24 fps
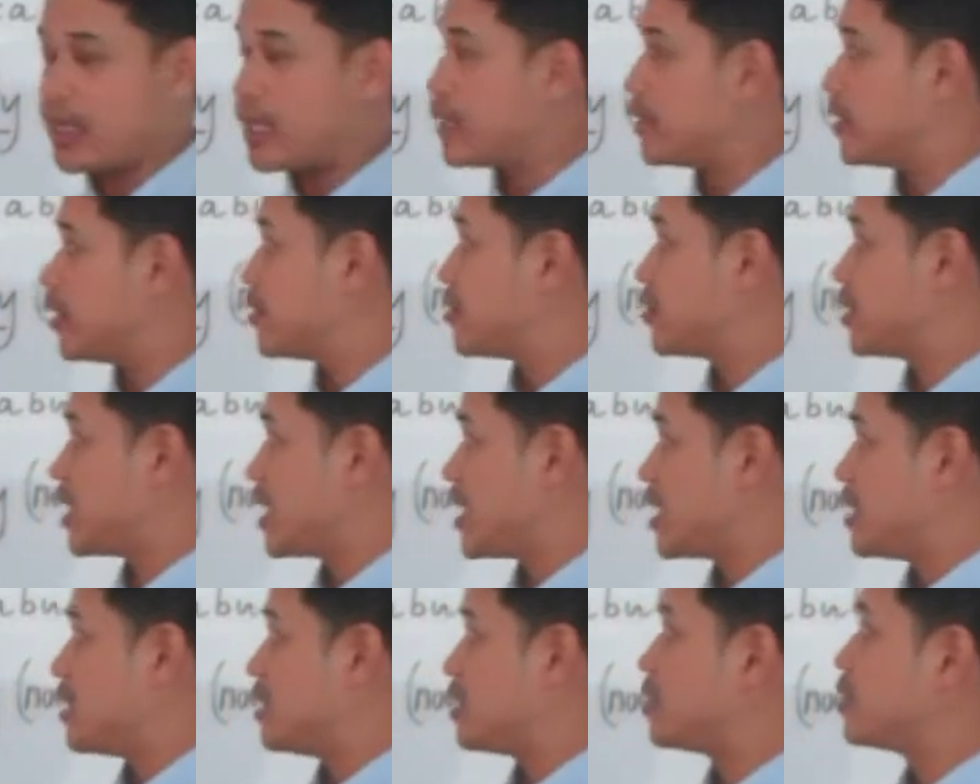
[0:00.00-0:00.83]

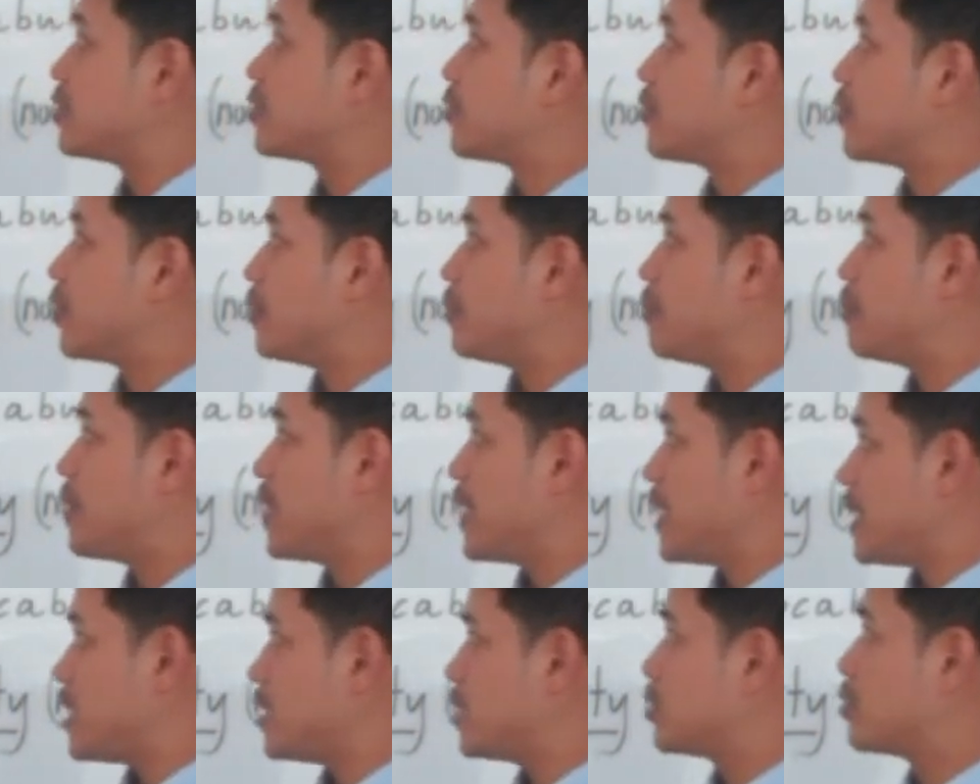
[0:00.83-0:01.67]
understandings from
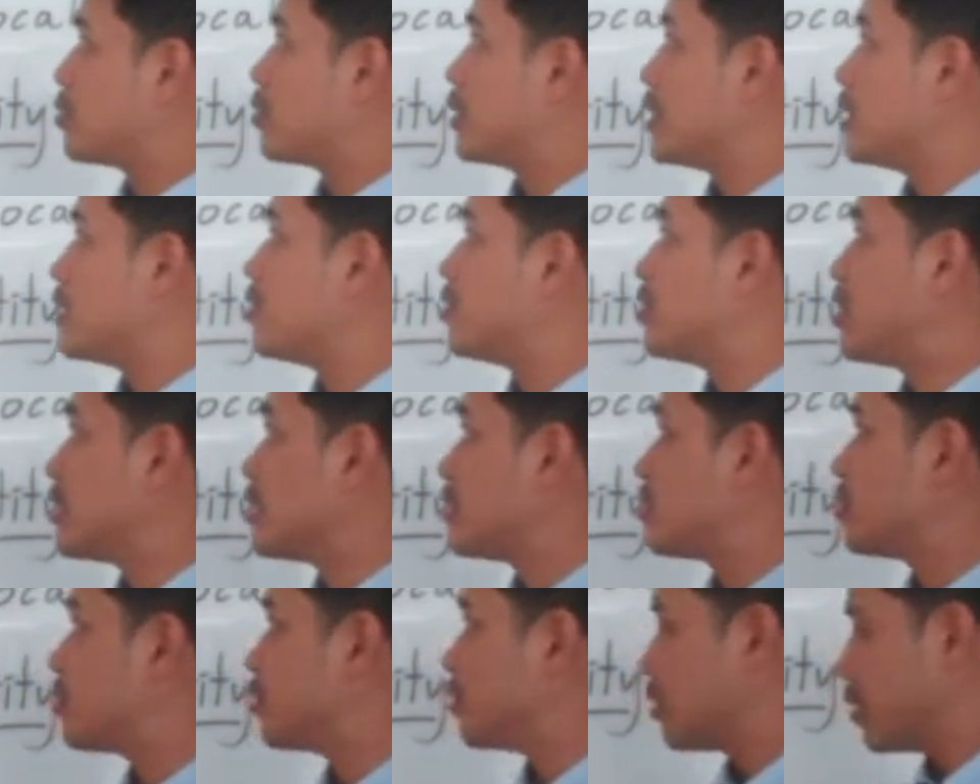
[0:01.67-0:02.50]
page
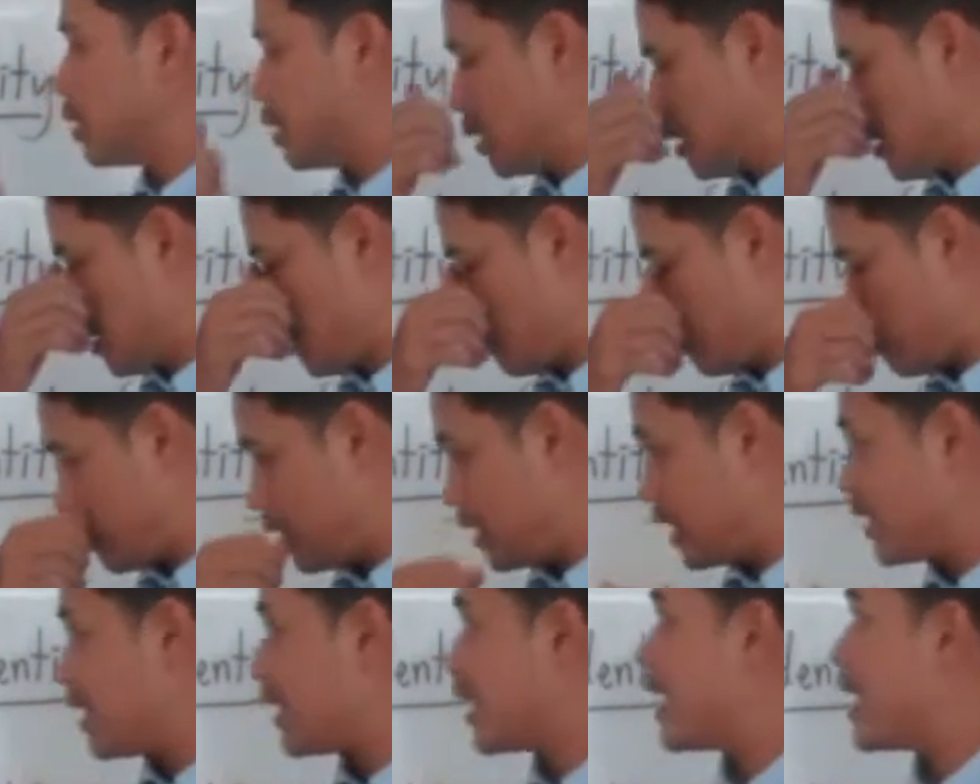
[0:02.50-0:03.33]
26,
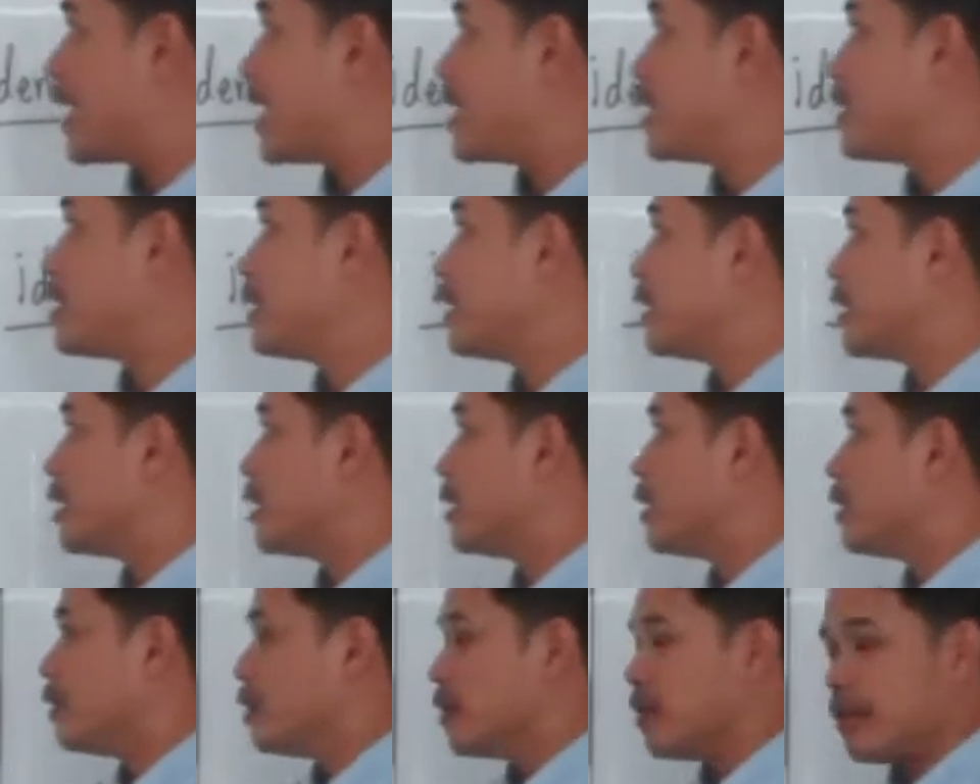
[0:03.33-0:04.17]
29
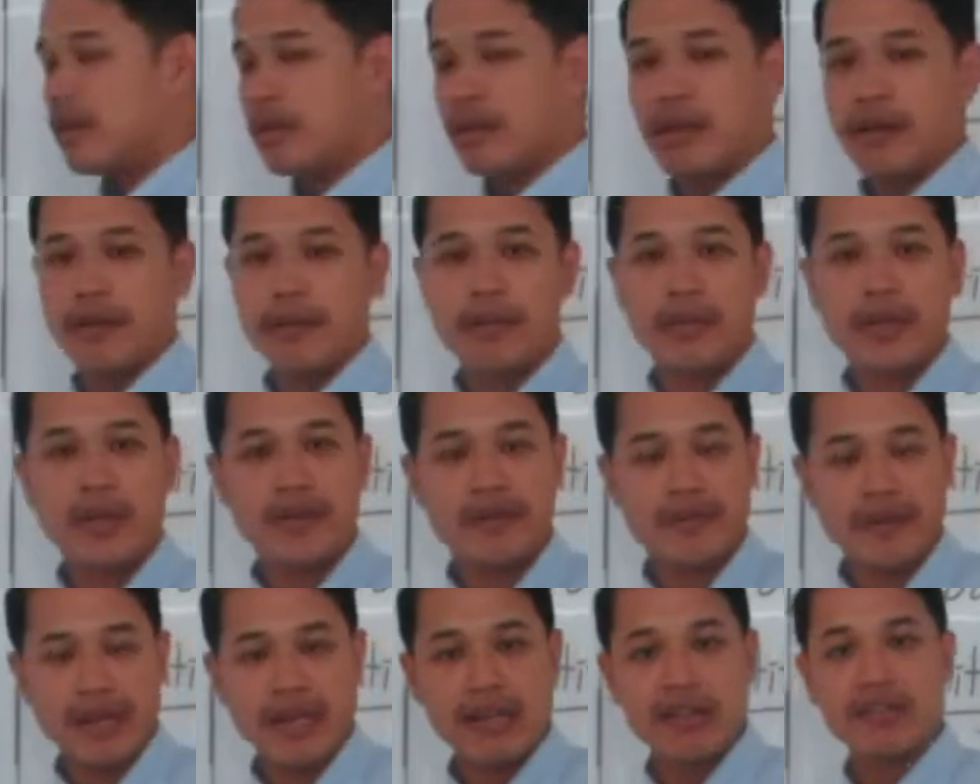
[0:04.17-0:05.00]

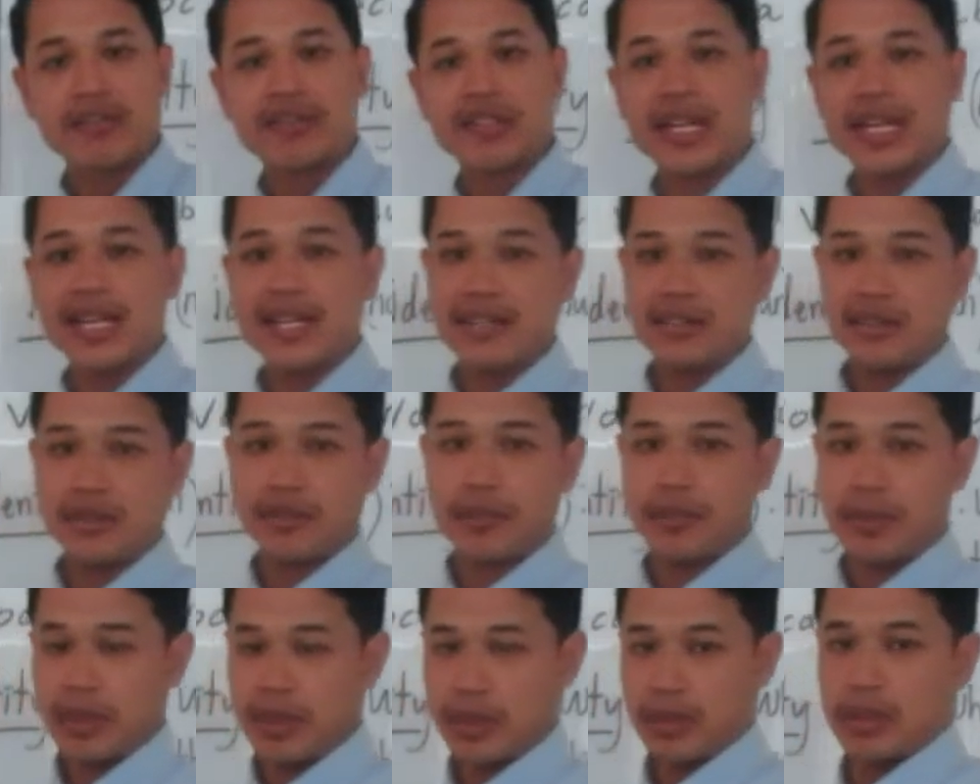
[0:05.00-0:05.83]
of our science
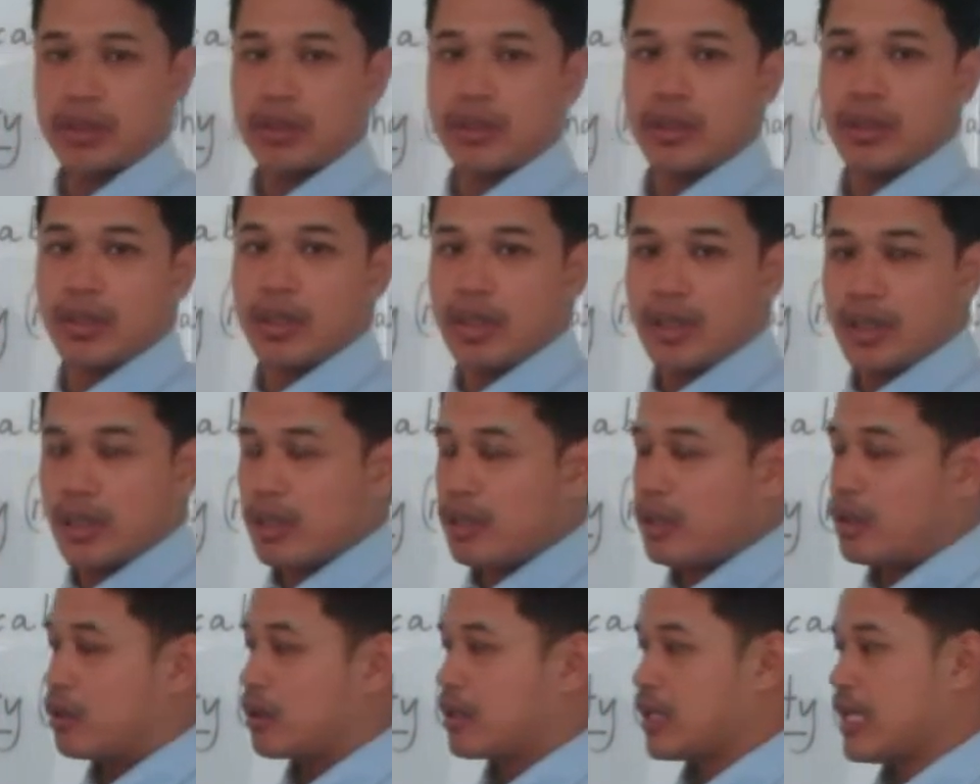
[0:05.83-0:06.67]
book.
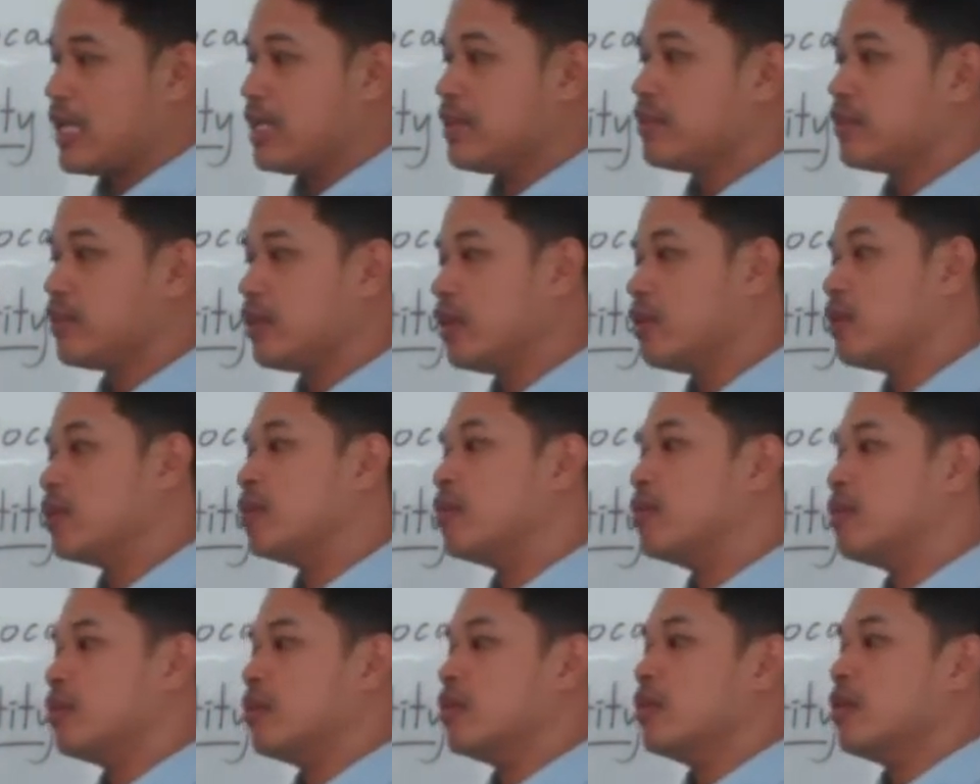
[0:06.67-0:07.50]
Okay,
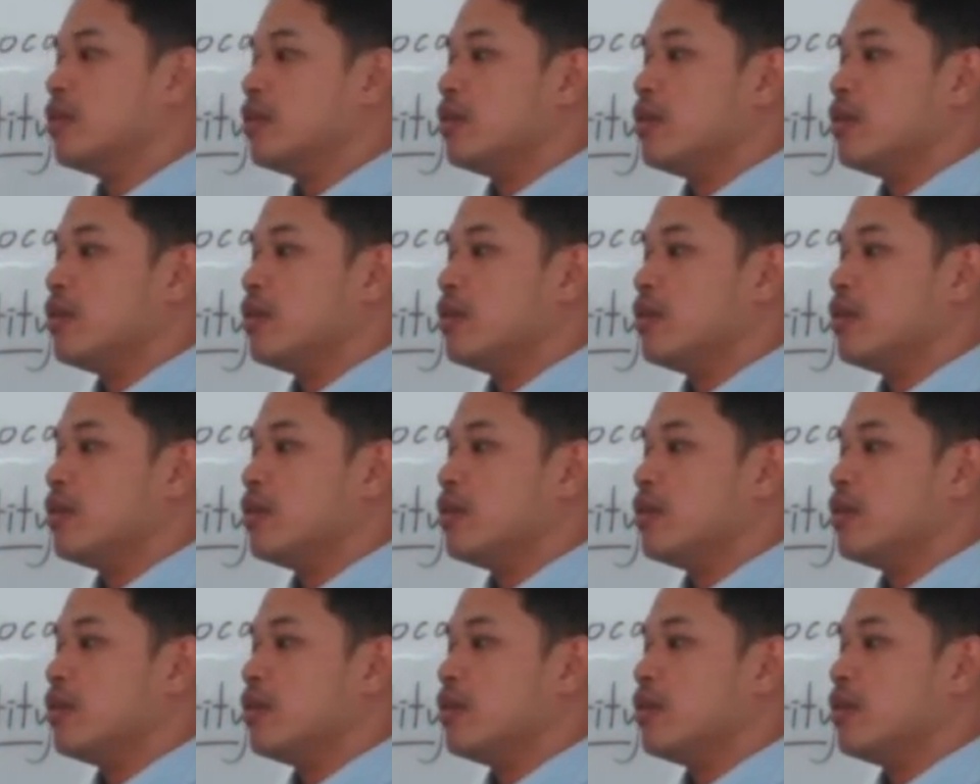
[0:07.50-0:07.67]
so